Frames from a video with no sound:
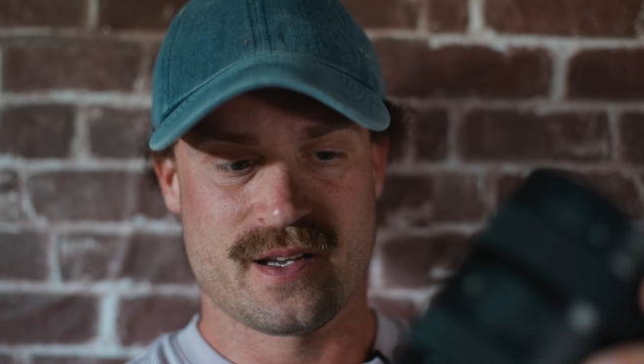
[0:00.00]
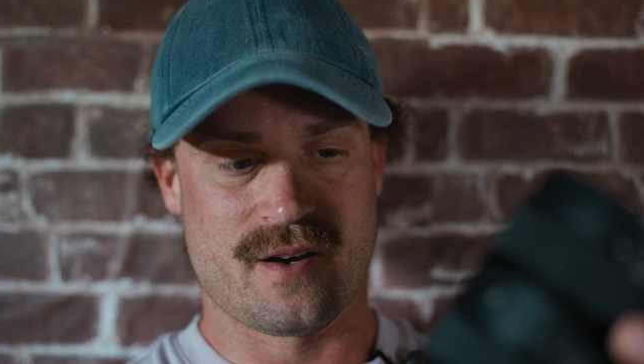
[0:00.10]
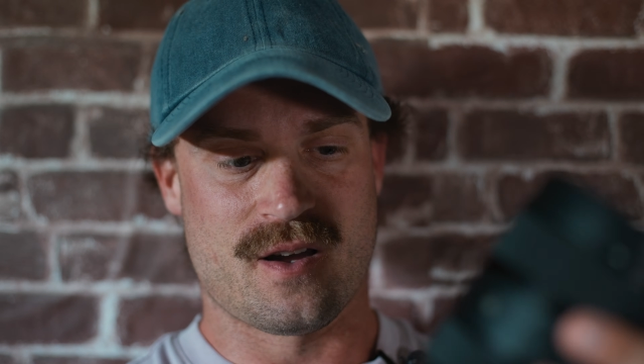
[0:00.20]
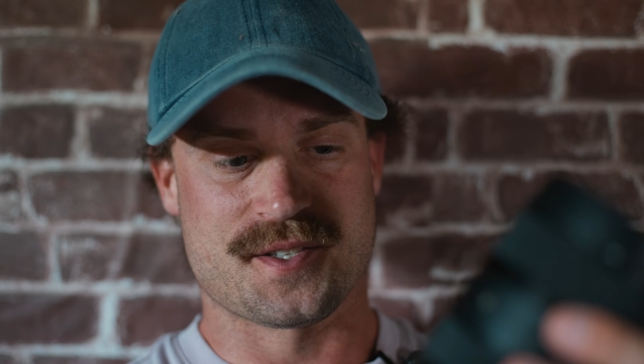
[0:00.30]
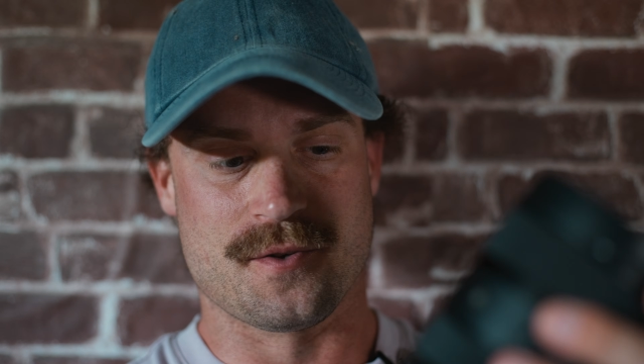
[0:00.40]

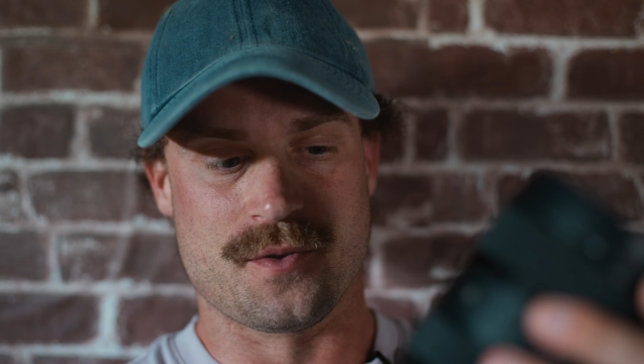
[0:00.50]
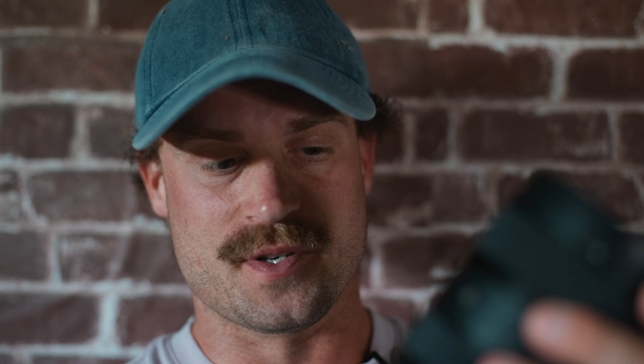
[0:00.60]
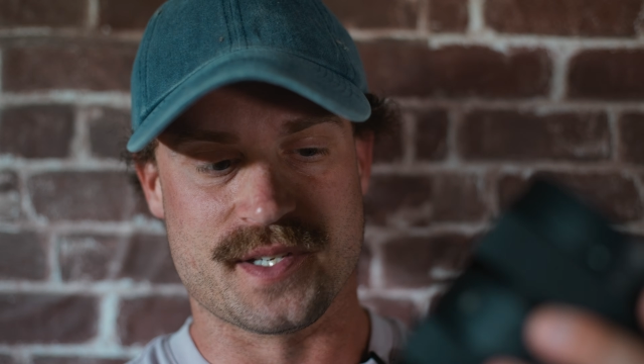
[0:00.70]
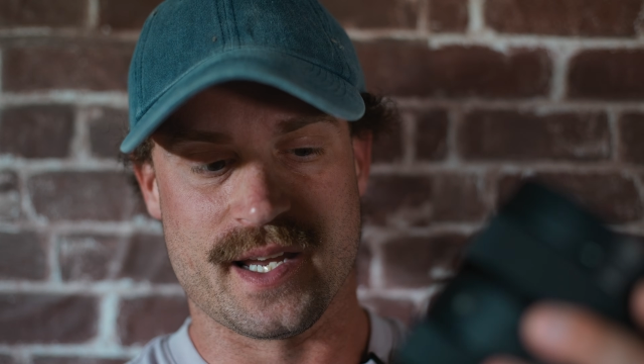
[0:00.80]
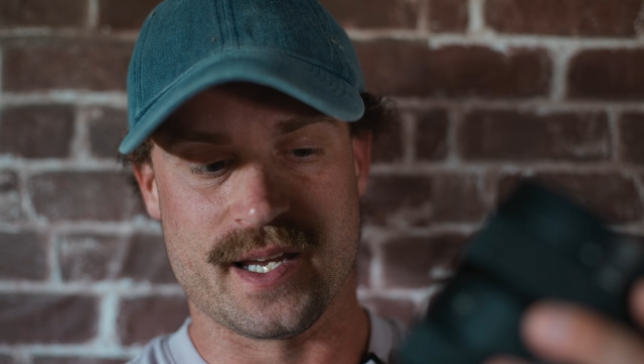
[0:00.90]
And also
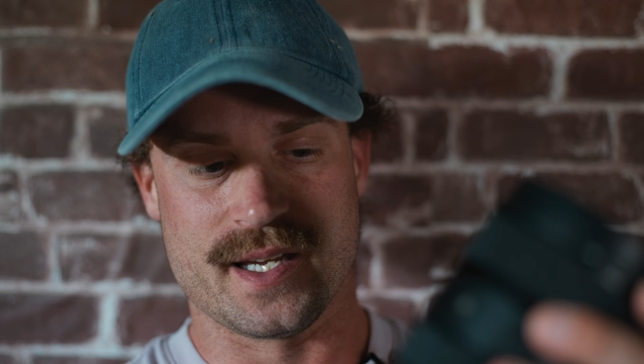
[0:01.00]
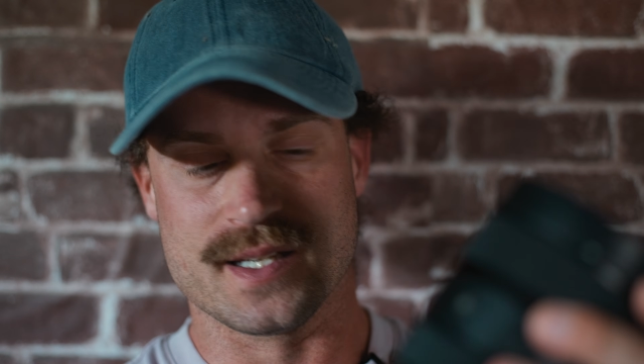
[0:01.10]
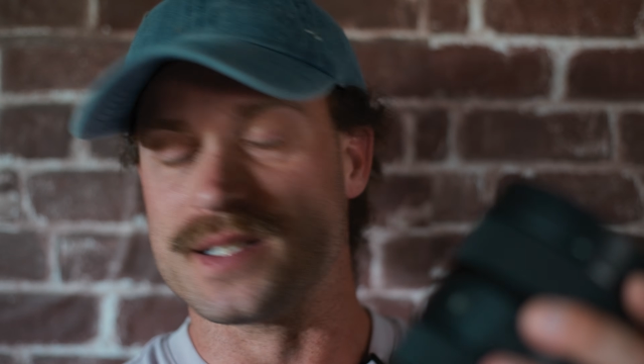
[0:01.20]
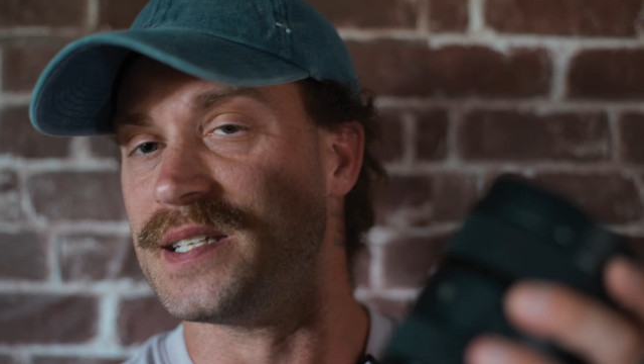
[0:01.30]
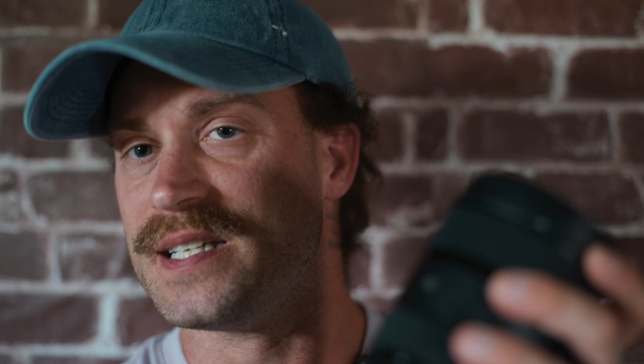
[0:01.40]
there's a
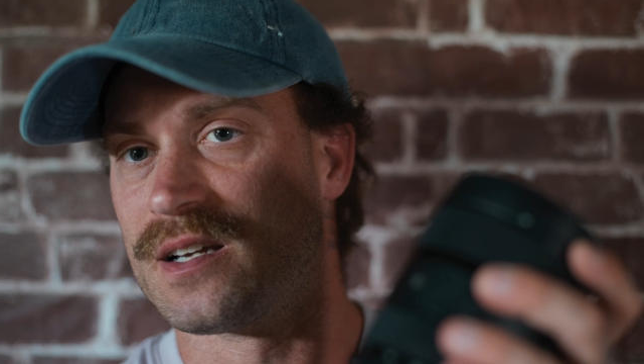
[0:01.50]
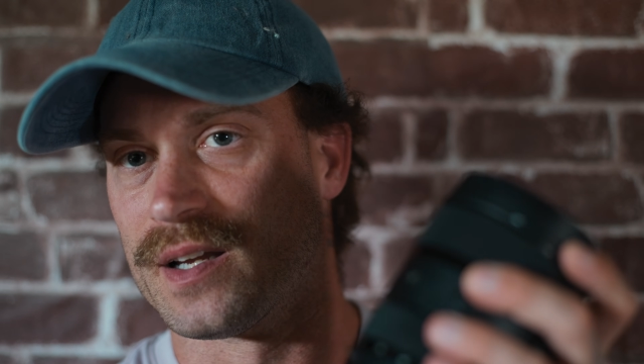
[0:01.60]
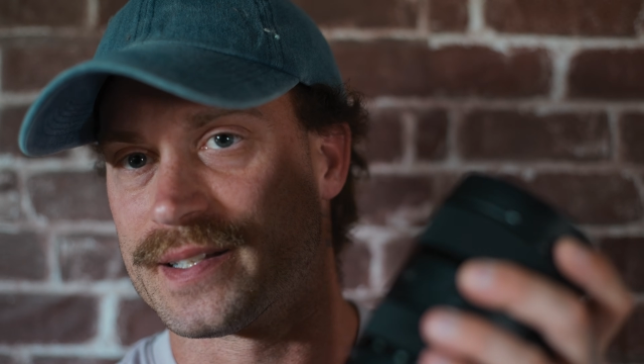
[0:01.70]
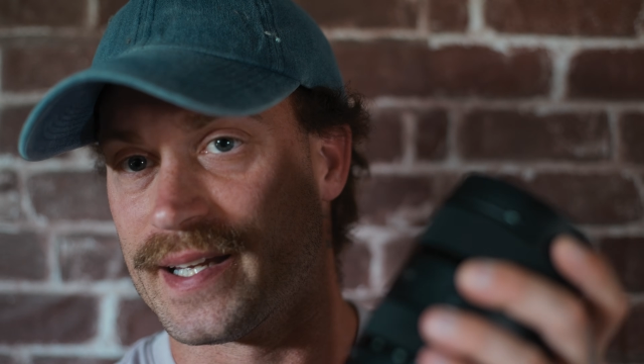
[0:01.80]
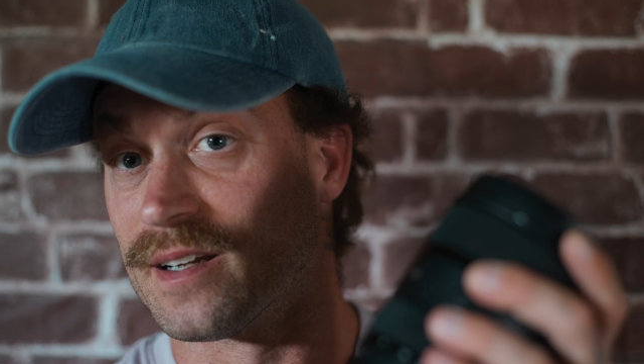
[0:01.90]

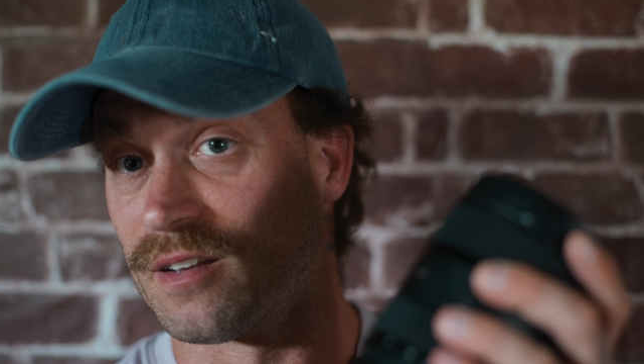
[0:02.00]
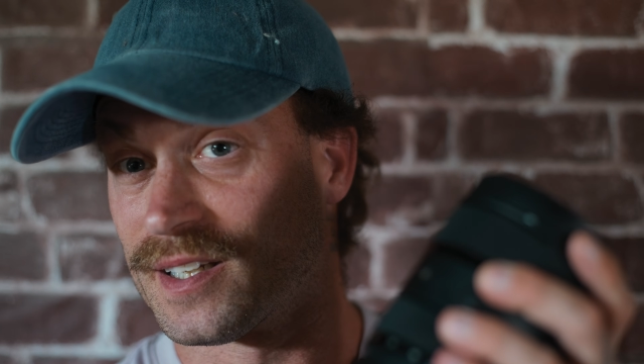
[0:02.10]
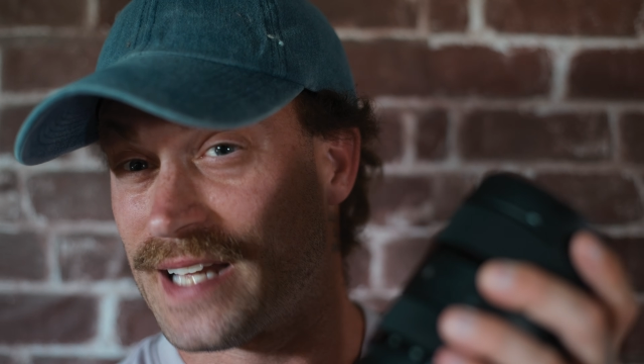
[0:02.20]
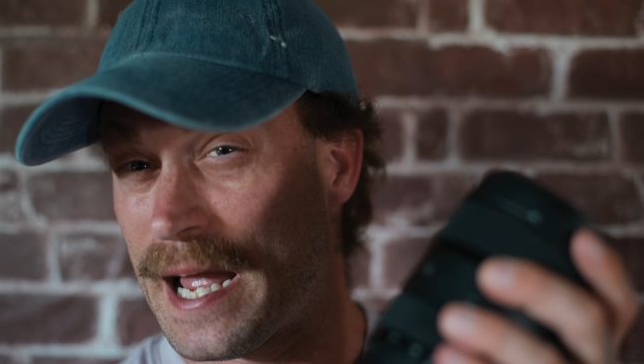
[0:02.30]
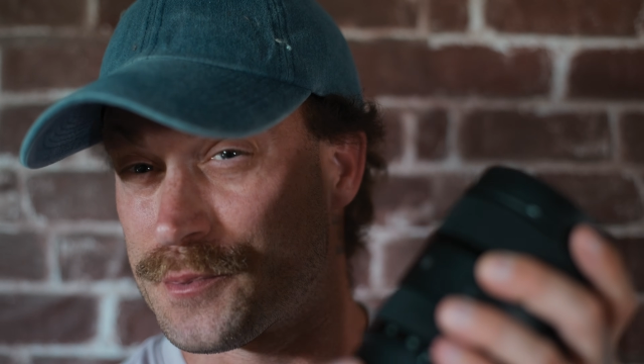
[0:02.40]
D-click and
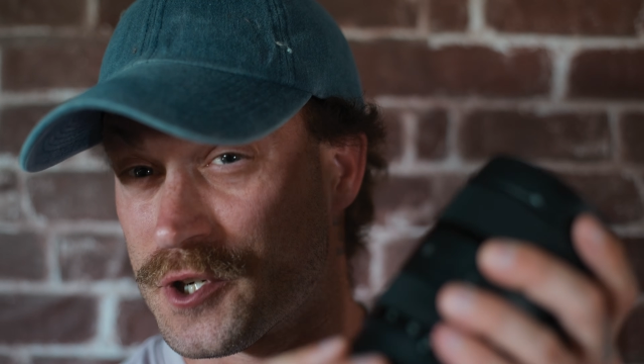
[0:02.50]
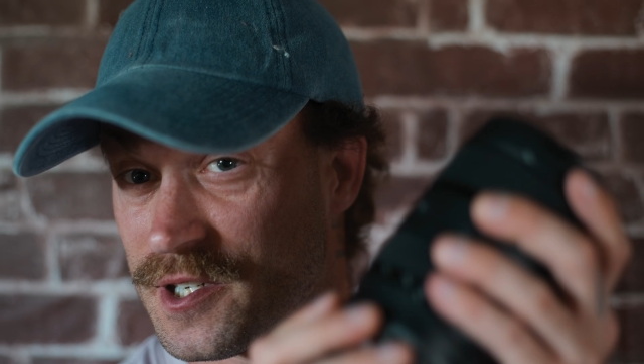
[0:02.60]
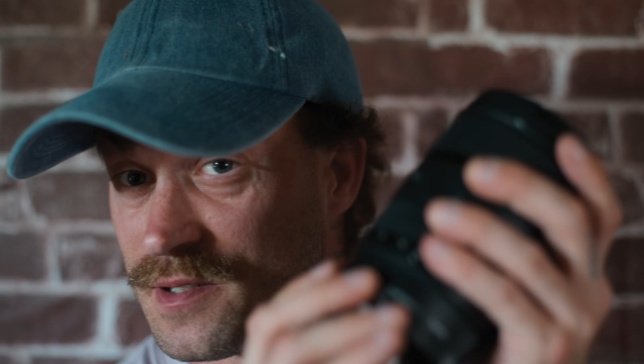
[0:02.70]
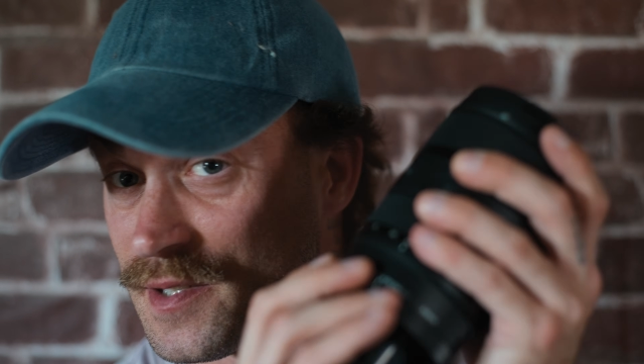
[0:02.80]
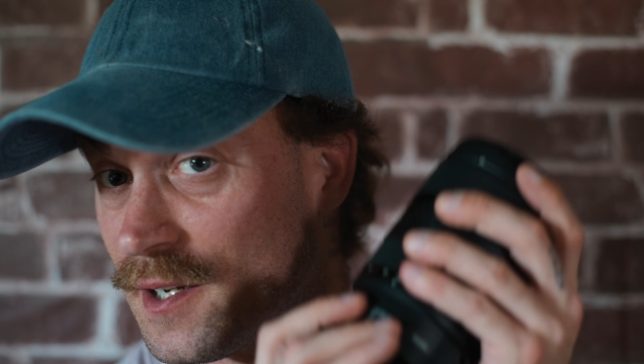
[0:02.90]
click
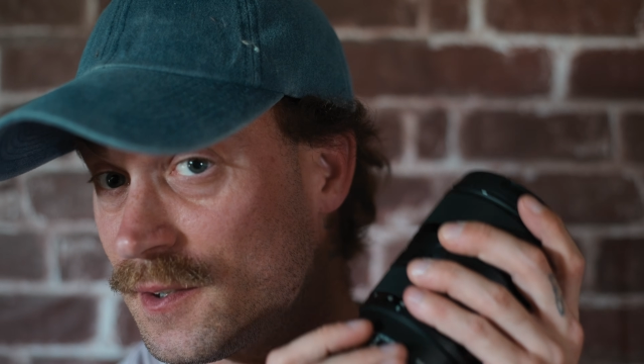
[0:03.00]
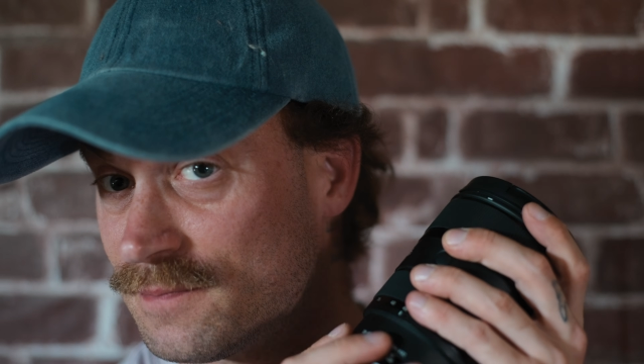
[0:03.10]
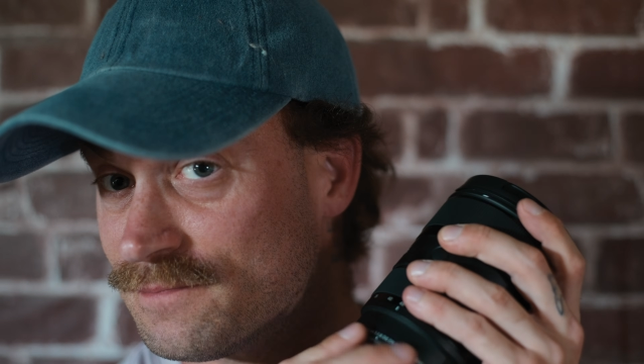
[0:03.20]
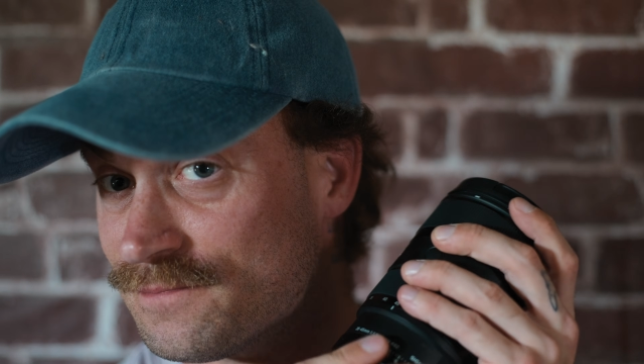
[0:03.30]
aperture. So,